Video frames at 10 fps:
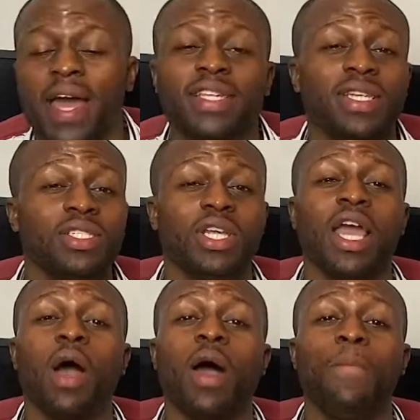and essentially
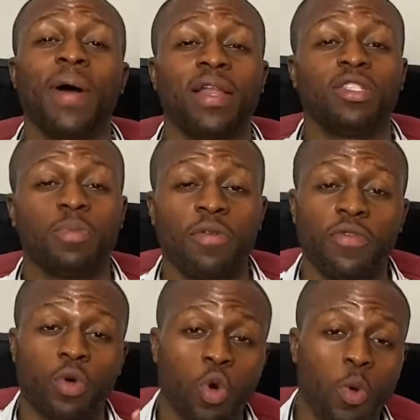how I balance both
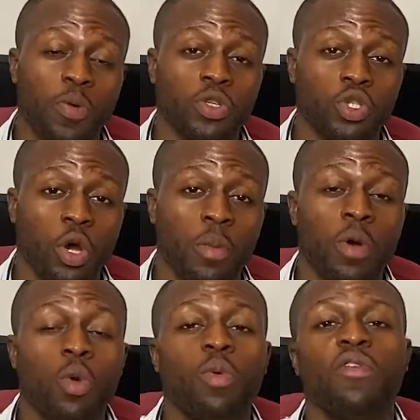the corporate job
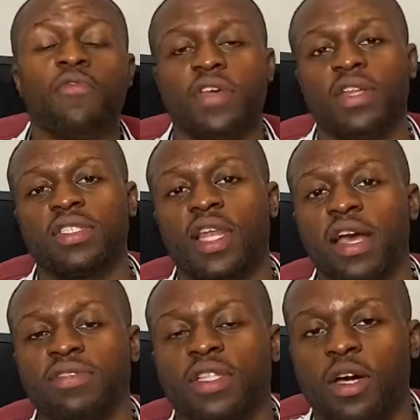with a fitness
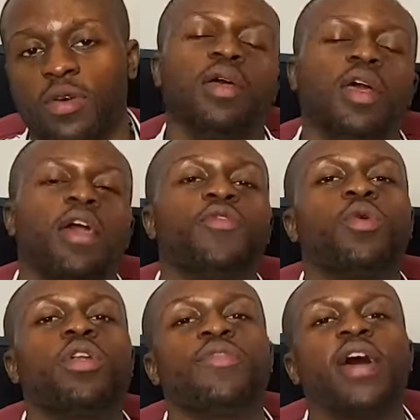lifestyle. If you
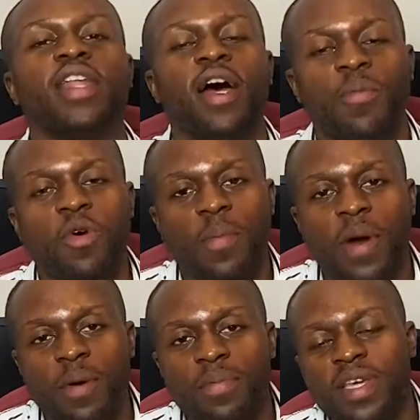want to find out more
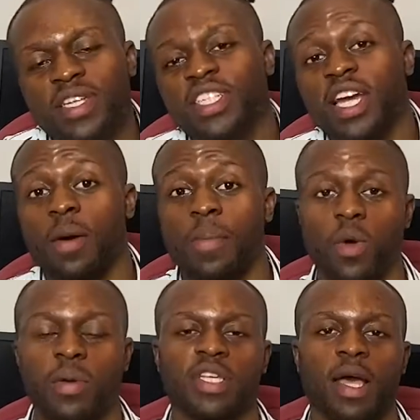about me, check out my
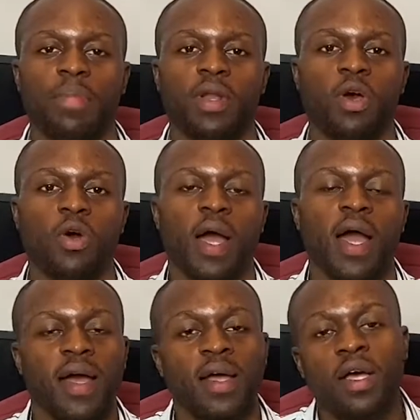website below
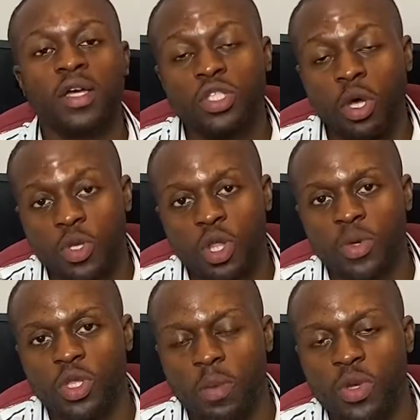at
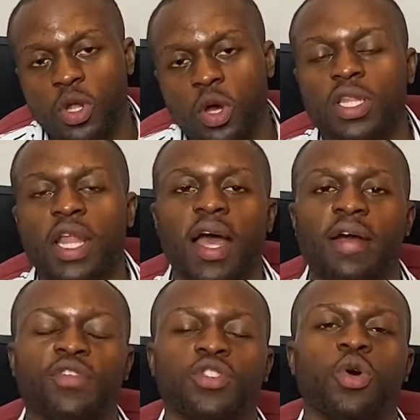
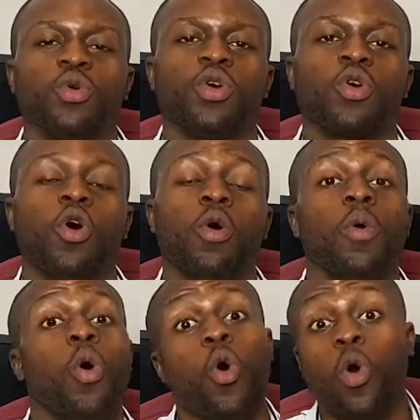www.thelifeofsol.com
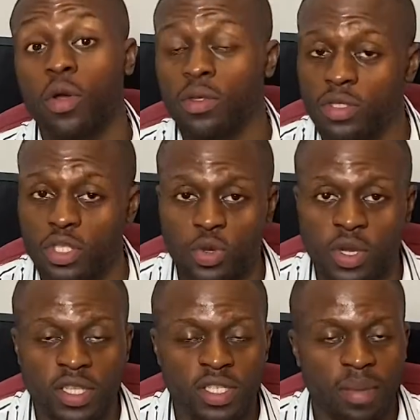or tune
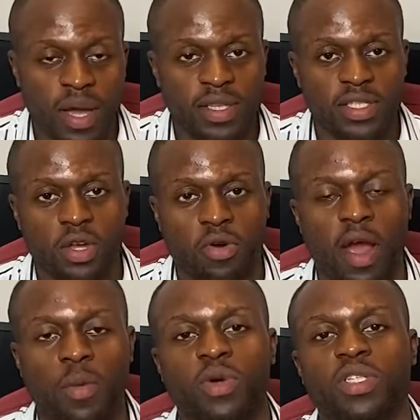into my
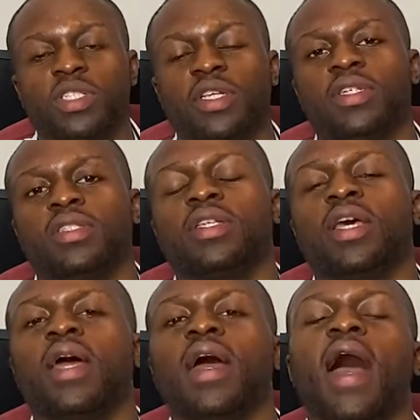Instagram, which is
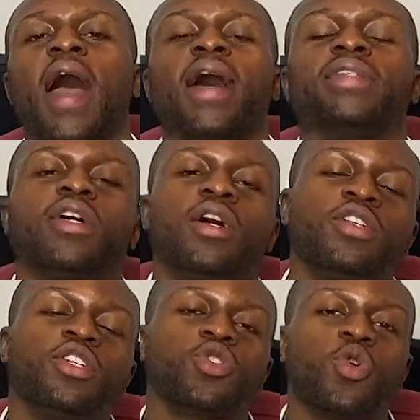
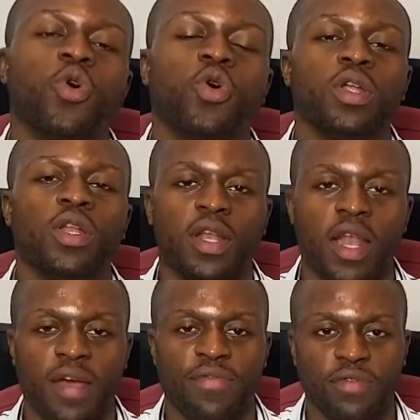
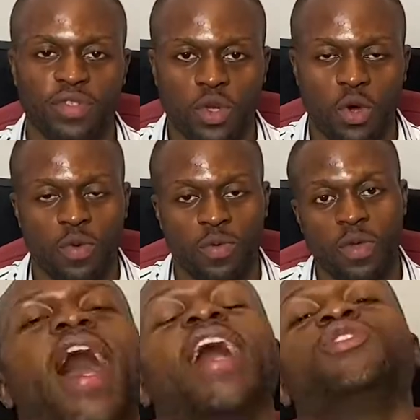@_lifeofsol.
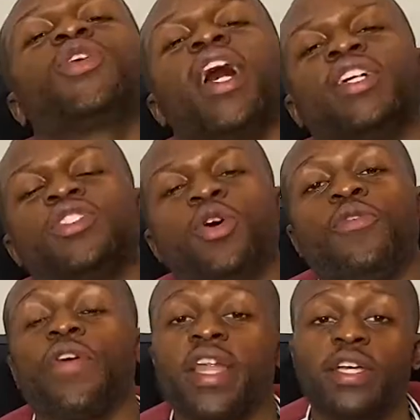As you guys know,
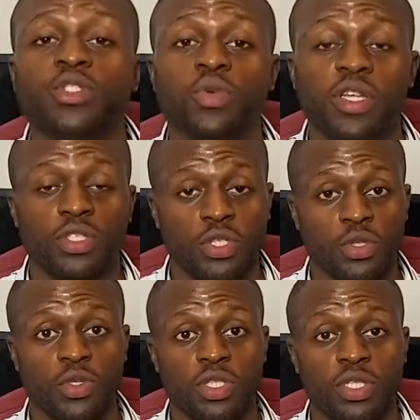financial
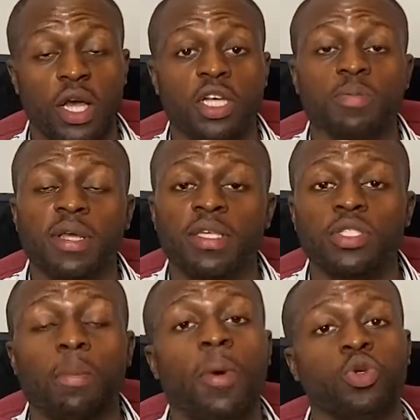institutions are split
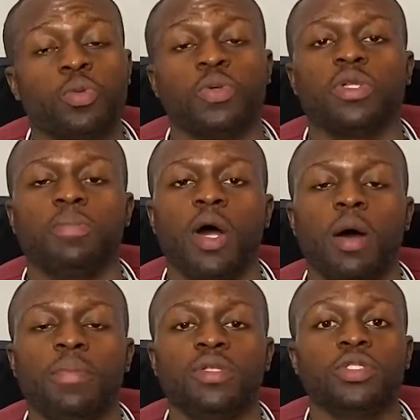into multiple
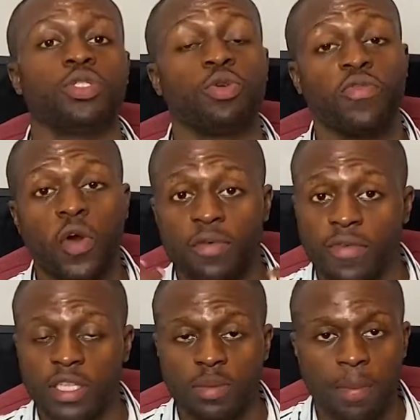departments. You've got
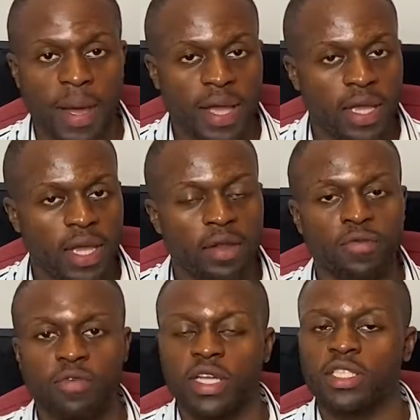investment banking,
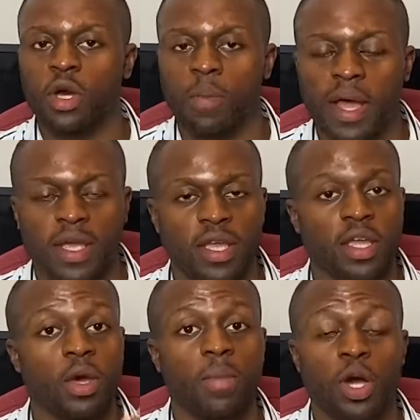retail banking,
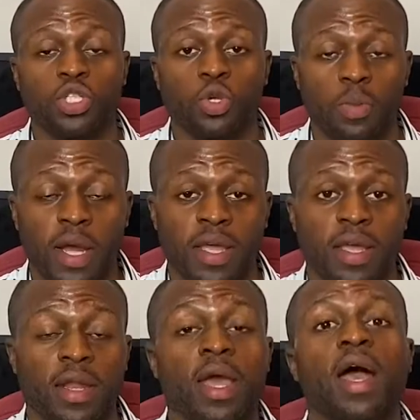commercial
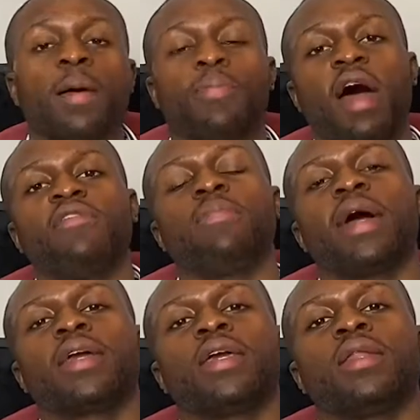banking, and private
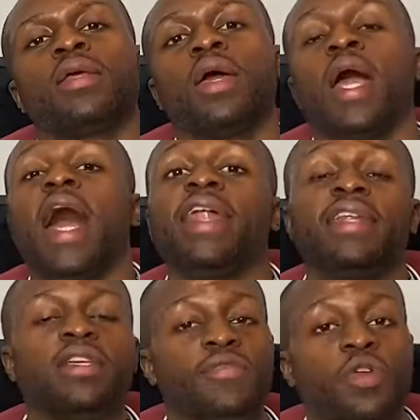banking. And in
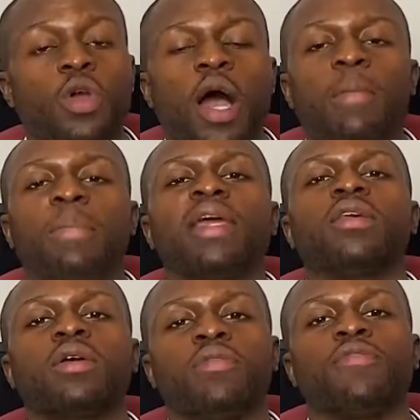this video, I'm mainly
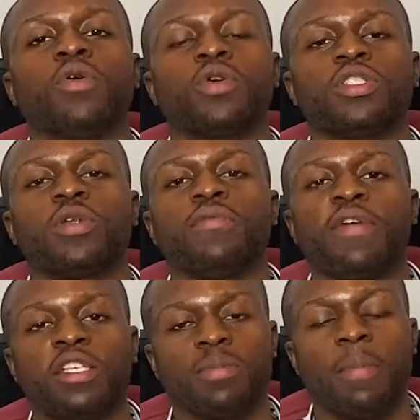going to focus on
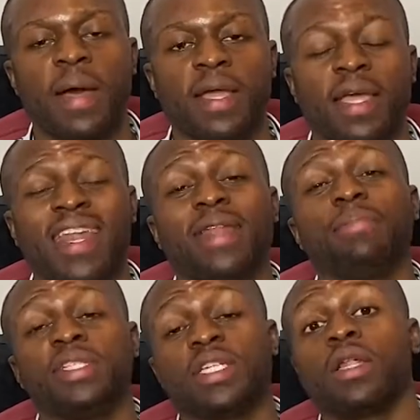investment banking and in
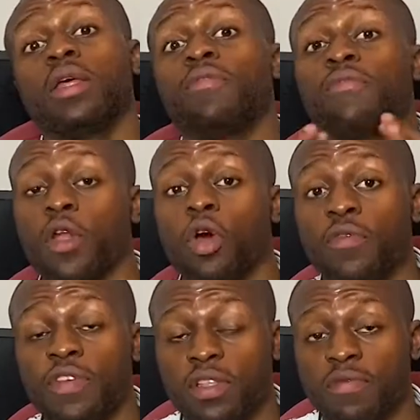particular the front
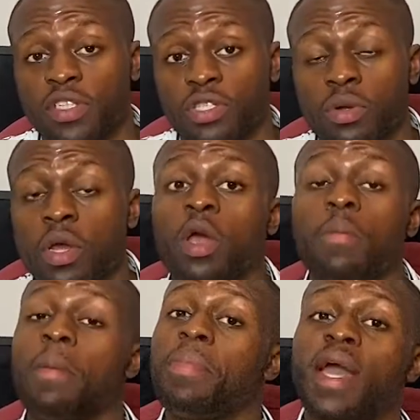office division.
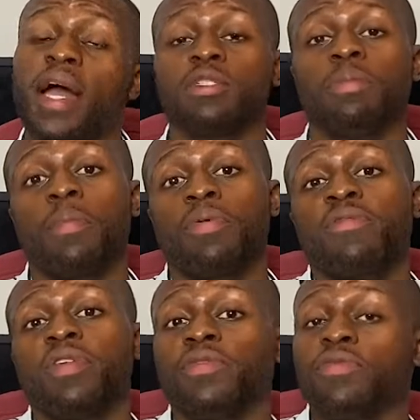Remember guys, in my previous